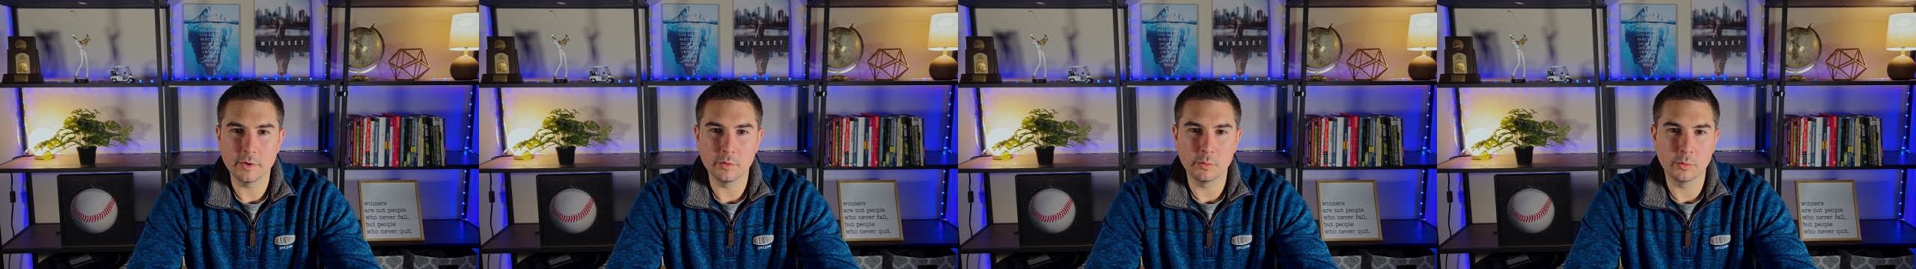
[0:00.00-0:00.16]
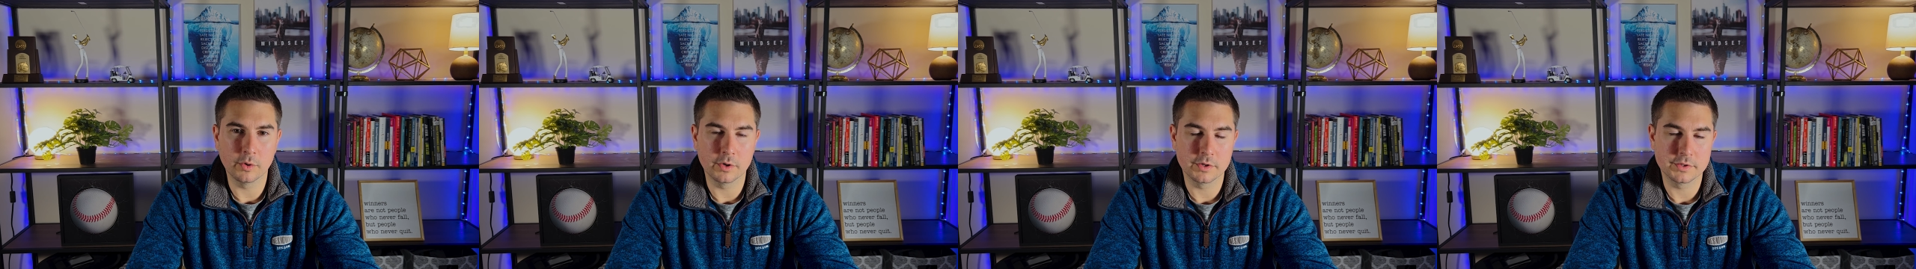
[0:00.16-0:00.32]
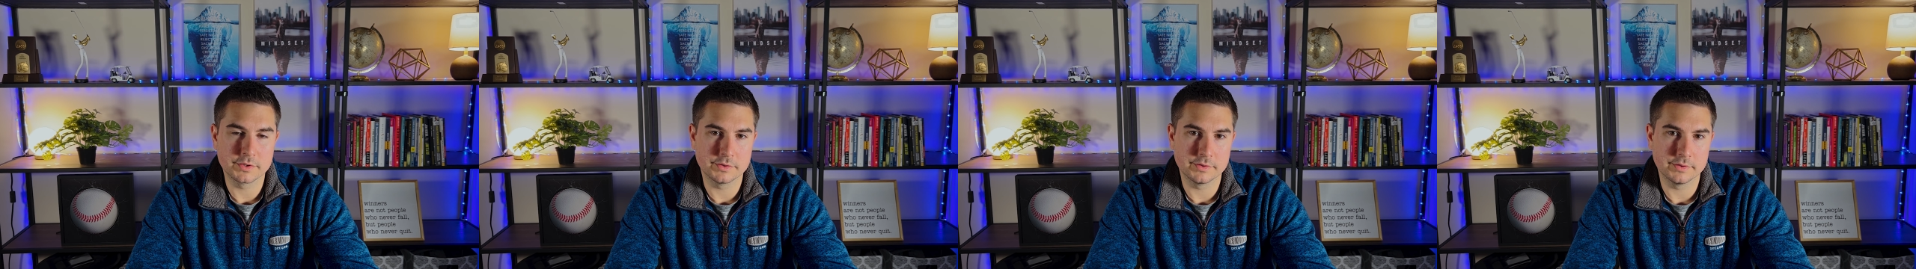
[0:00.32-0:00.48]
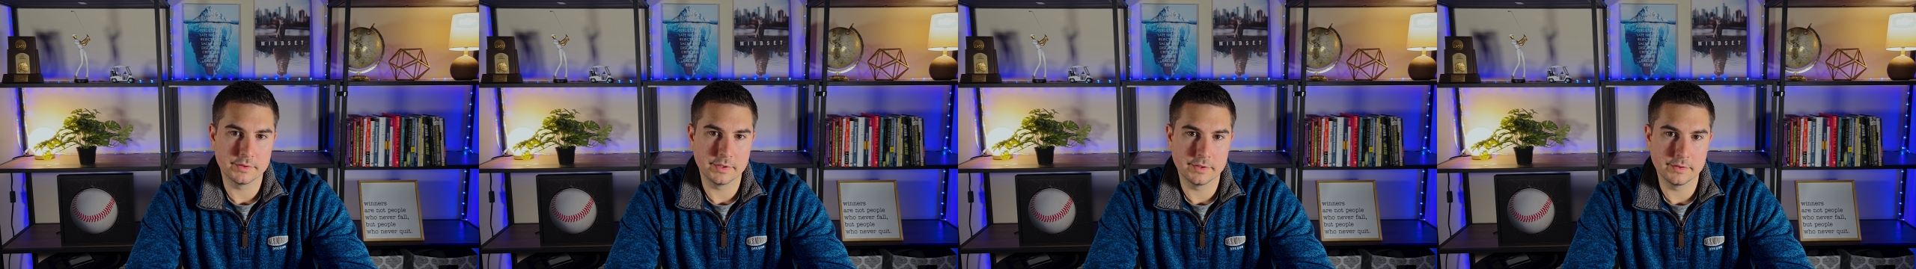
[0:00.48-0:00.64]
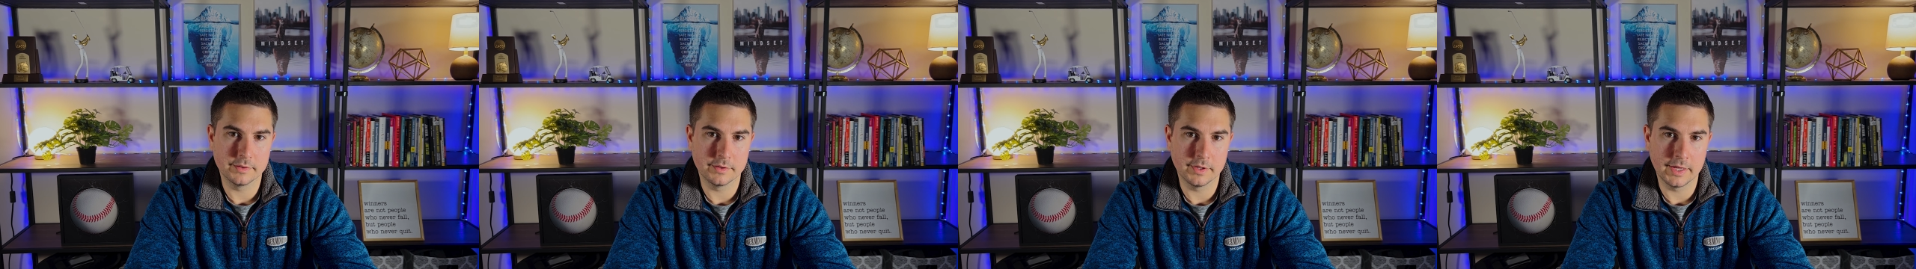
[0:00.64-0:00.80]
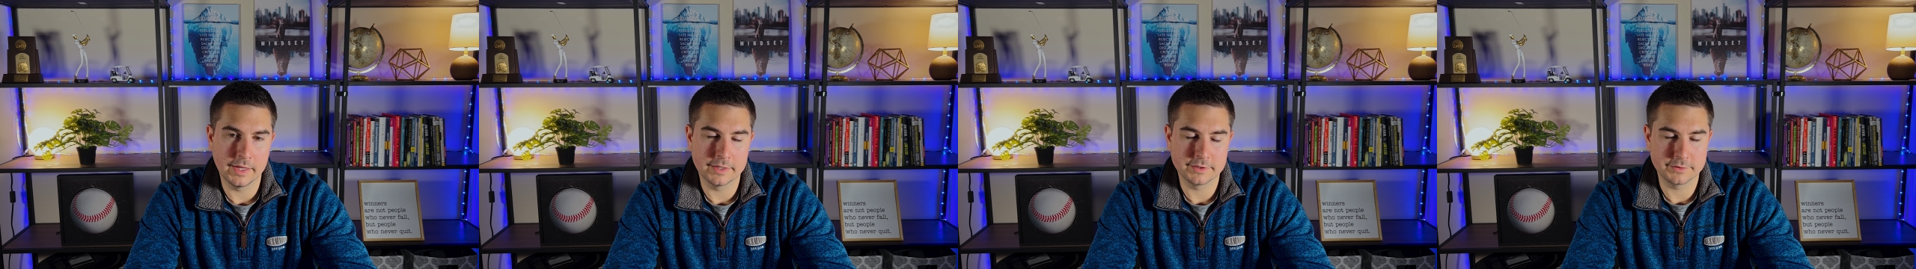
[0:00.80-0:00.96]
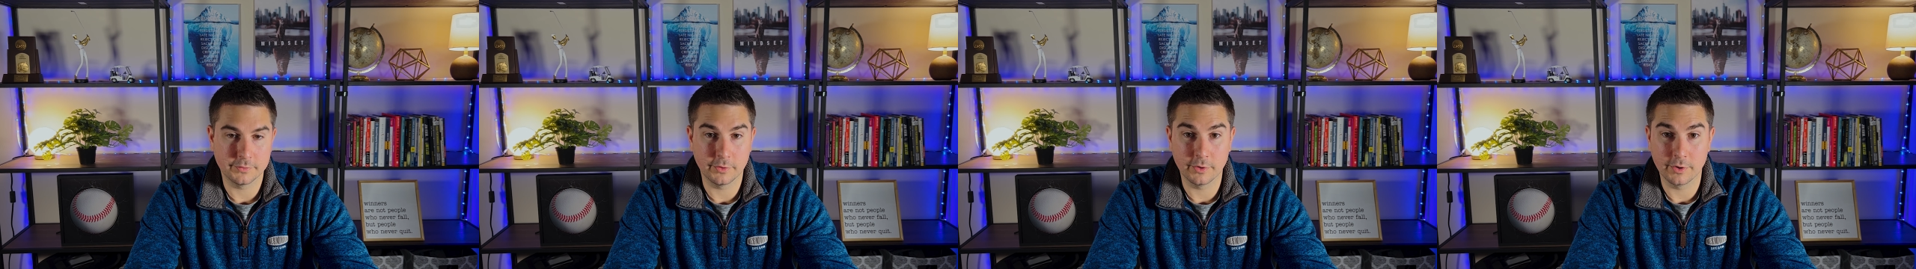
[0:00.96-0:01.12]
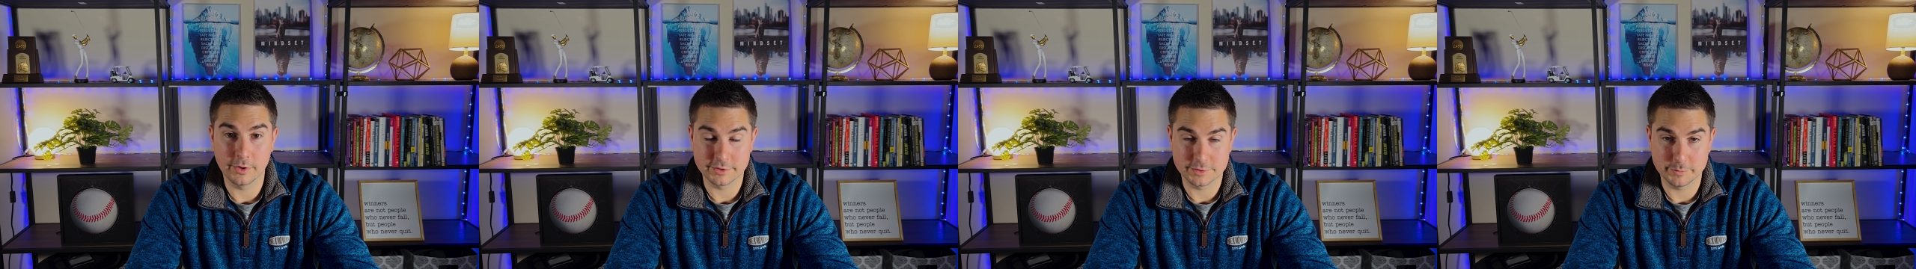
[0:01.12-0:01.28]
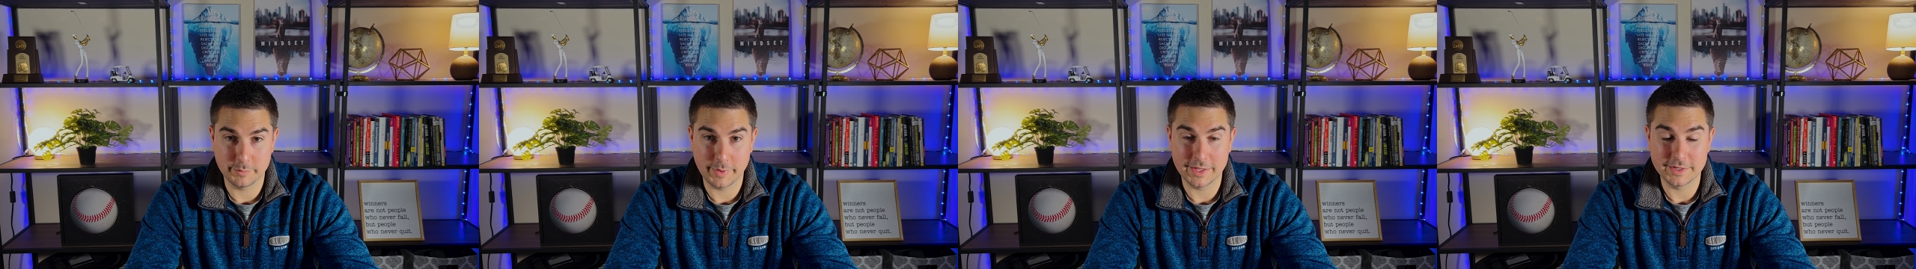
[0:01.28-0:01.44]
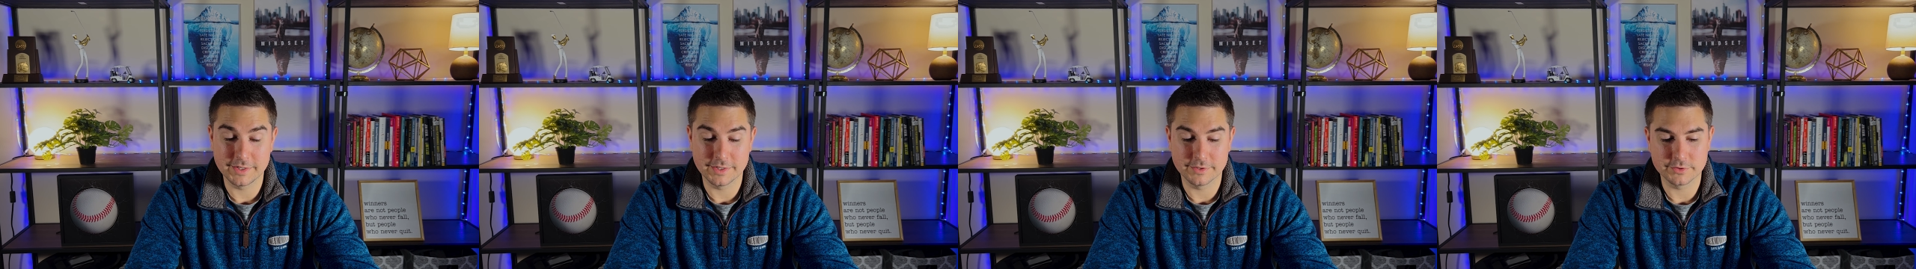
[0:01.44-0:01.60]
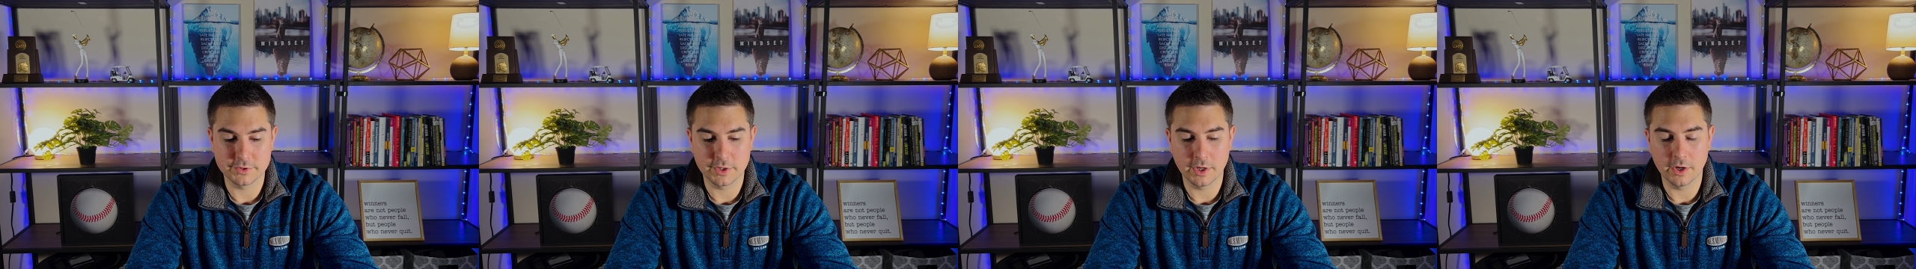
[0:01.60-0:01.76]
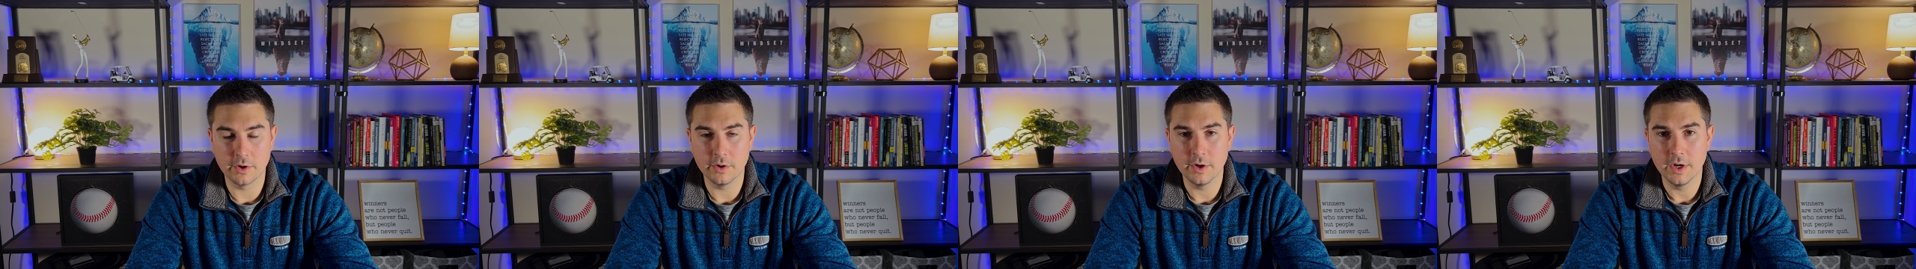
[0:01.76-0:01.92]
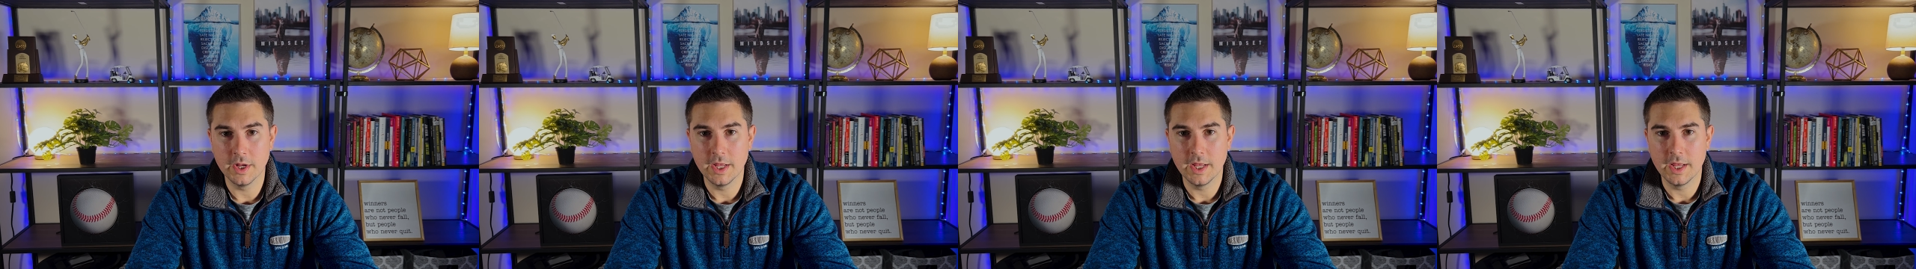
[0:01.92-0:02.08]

worse as far as pendings go